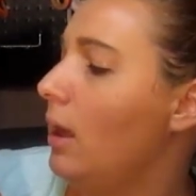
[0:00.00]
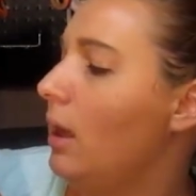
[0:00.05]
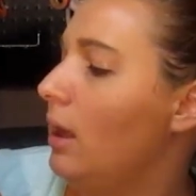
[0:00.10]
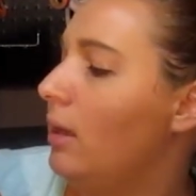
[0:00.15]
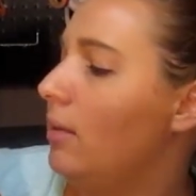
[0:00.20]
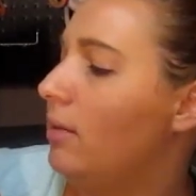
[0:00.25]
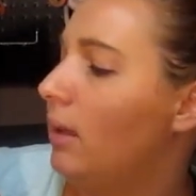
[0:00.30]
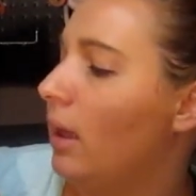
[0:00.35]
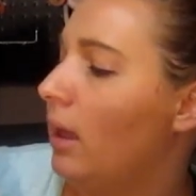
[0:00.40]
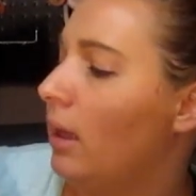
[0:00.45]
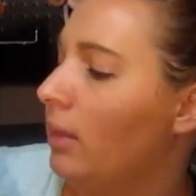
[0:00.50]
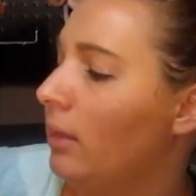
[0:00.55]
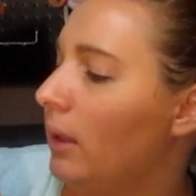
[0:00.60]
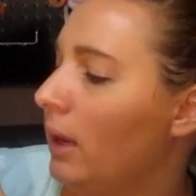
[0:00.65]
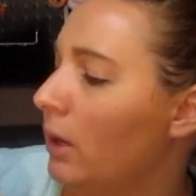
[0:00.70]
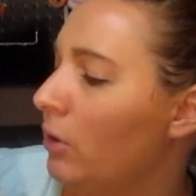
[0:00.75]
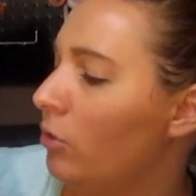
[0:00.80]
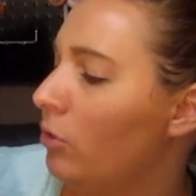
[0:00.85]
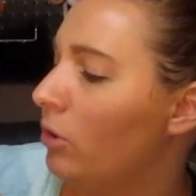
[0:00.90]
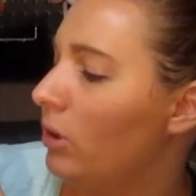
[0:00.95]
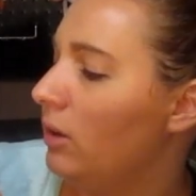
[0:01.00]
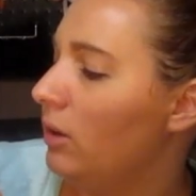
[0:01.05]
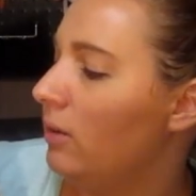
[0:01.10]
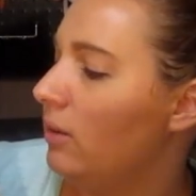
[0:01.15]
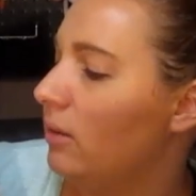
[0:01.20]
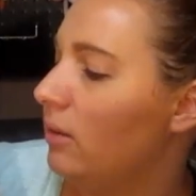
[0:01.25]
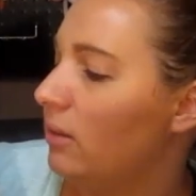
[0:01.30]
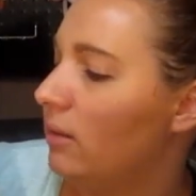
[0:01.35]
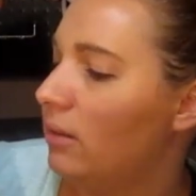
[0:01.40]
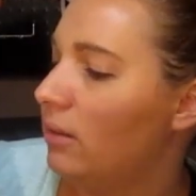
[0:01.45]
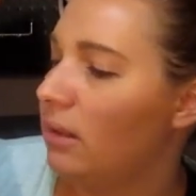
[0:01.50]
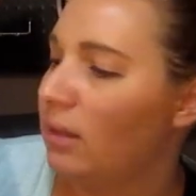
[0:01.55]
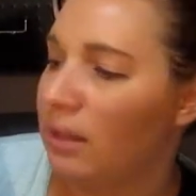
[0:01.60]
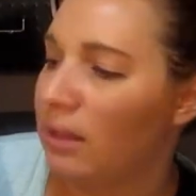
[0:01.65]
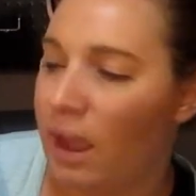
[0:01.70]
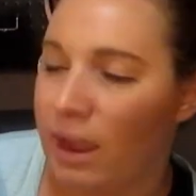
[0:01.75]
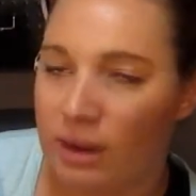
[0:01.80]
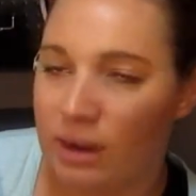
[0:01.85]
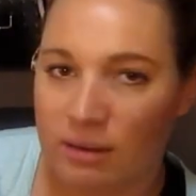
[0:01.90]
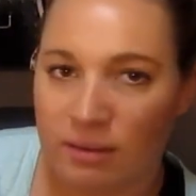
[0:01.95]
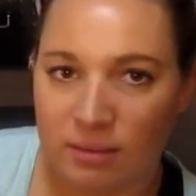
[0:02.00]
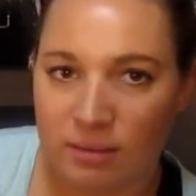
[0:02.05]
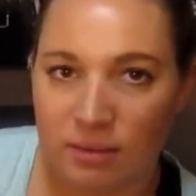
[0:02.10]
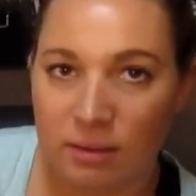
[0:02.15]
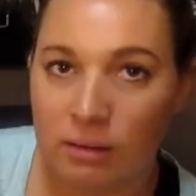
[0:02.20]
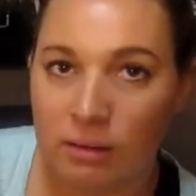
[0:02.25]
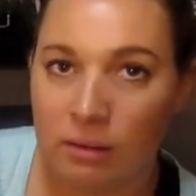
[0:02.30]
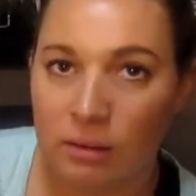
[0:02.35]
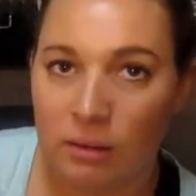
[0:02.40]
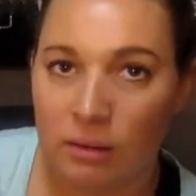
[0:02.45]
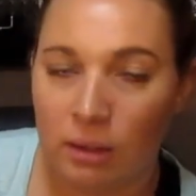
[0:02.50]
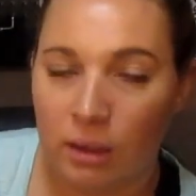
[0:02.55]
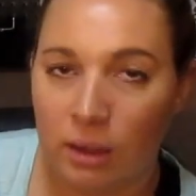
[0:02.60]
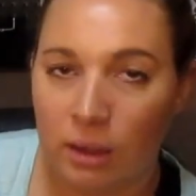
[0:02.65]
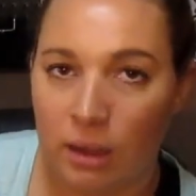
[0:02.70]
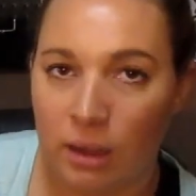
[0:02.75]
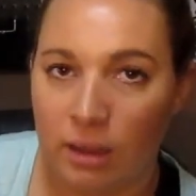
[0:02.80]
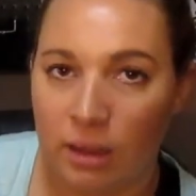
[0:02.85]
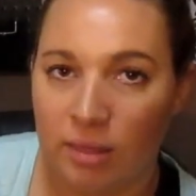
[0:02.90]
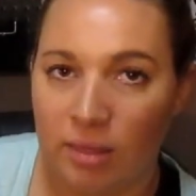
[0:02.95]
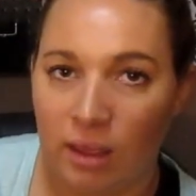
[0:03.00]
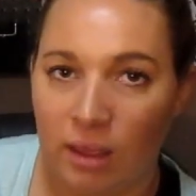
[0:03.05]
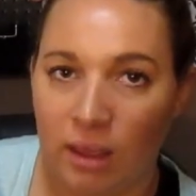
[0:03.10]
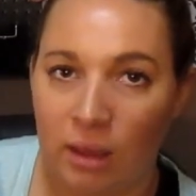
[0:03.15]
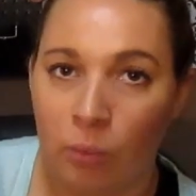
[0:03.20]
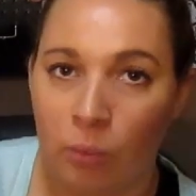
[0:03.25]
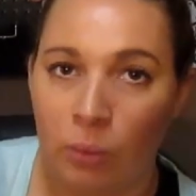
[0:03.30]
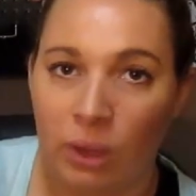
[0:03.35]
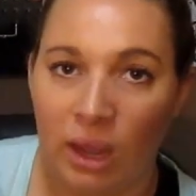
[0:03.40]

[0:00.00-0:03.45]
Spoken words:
it's a Landry's Select thing.